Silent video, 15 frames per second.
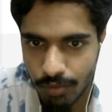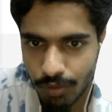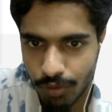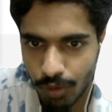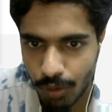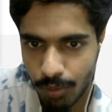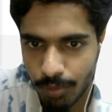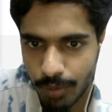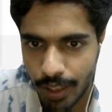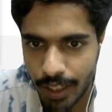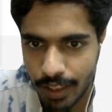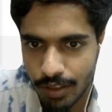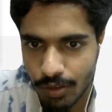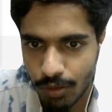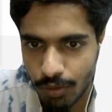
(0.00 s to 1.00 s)
from
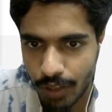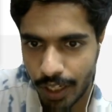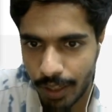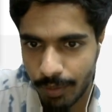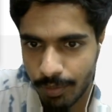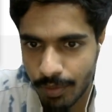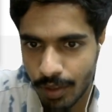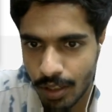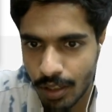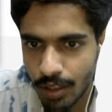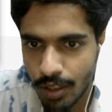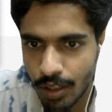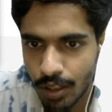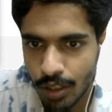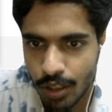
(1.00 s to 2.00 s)
X or Y.
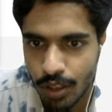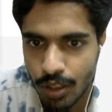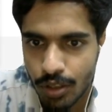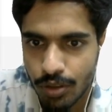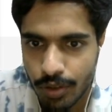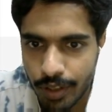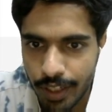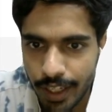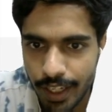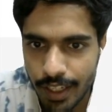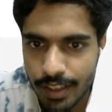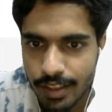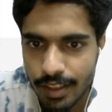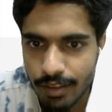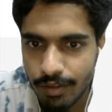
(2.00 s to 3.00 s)
So here
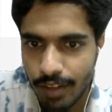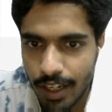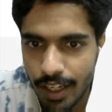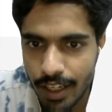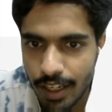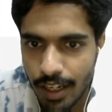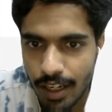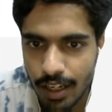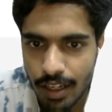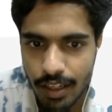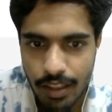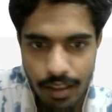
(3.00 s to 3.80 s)
X and Y are